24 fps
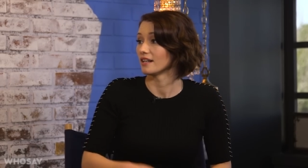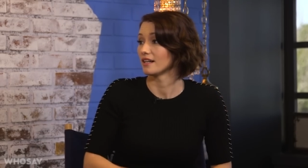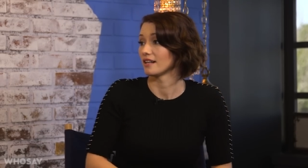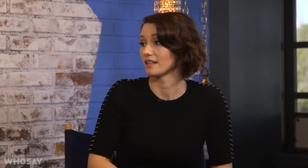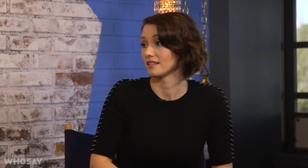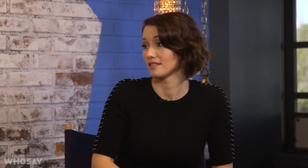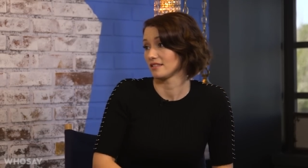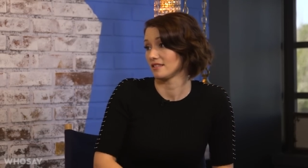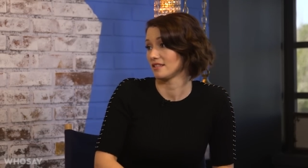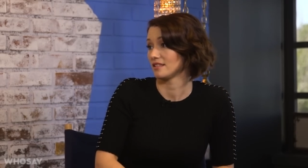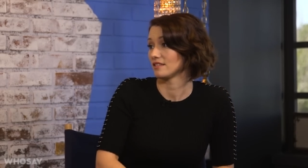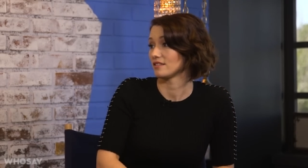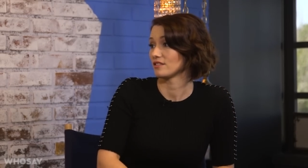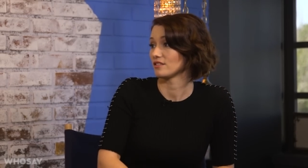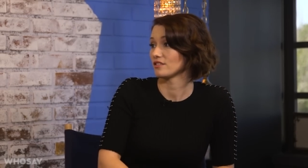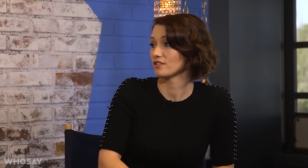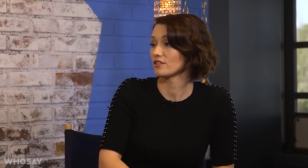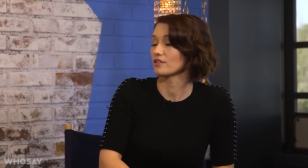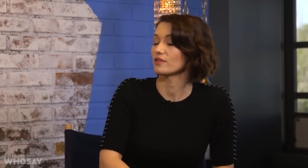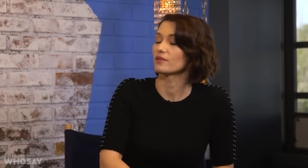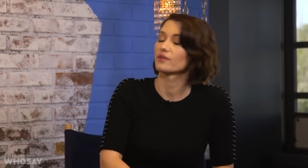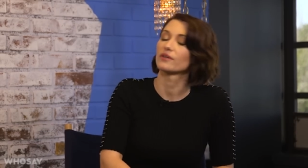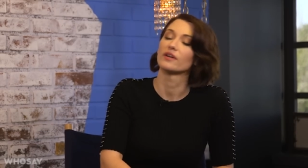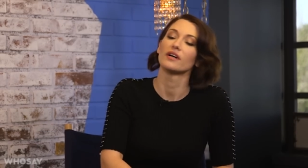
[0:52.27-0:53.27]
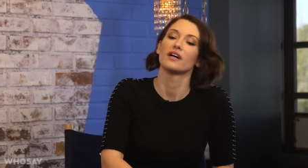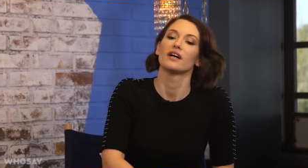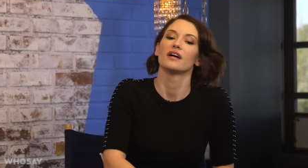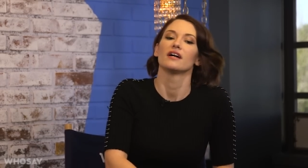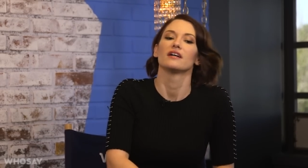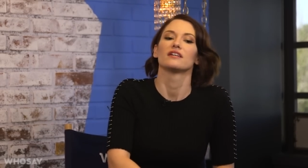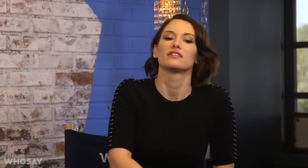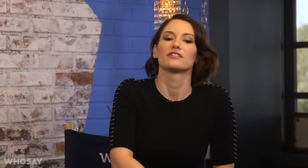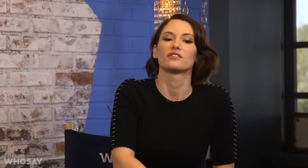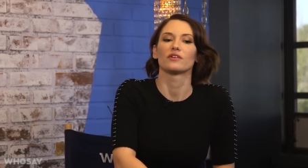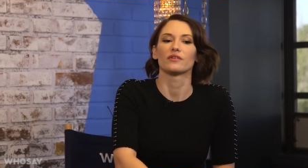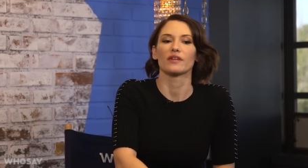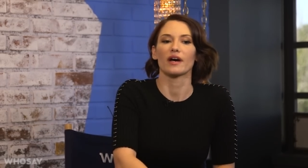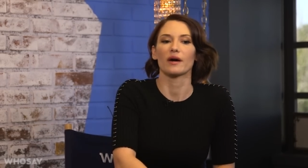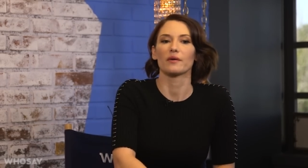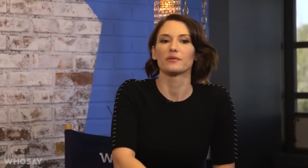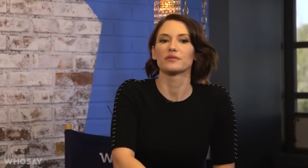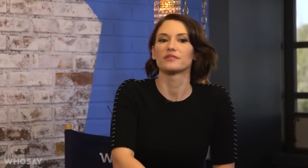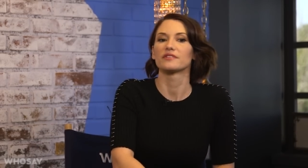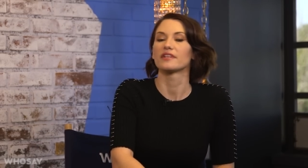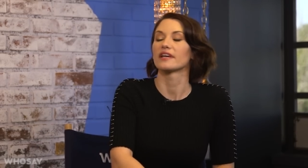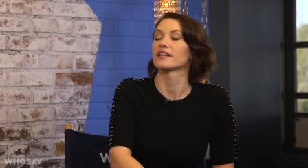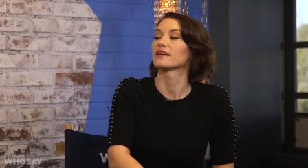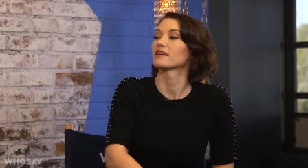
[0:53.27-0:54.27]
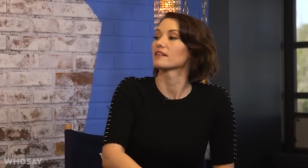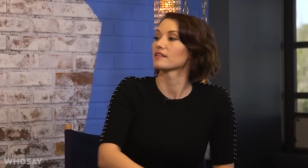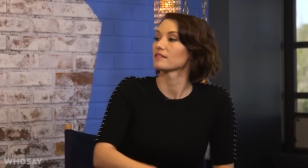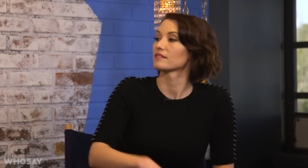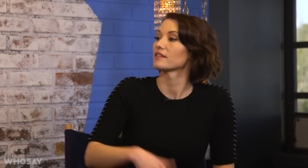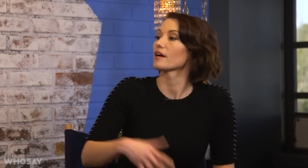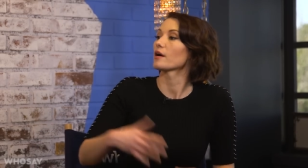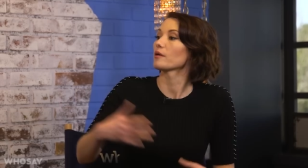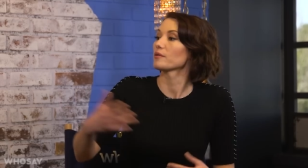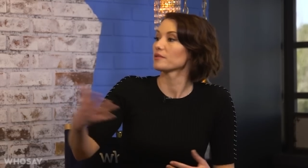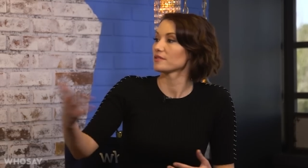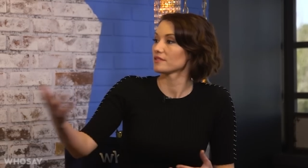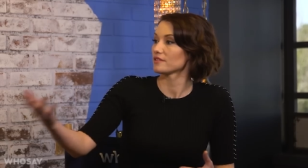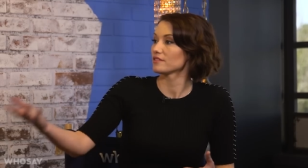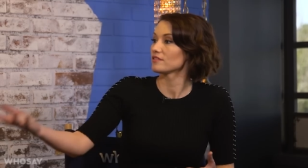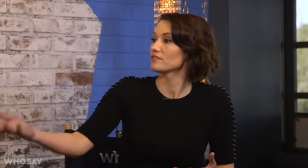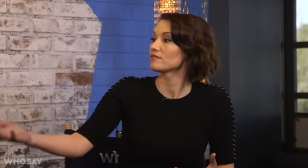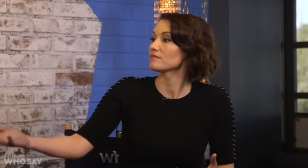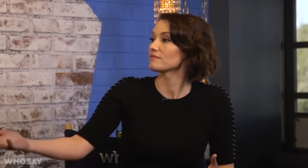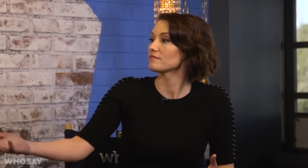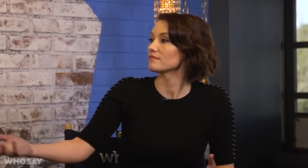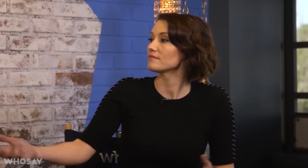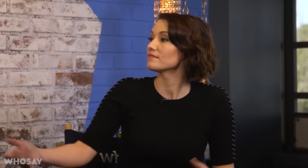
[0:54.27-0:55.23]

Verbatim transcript: Uh, season two. So that was like that was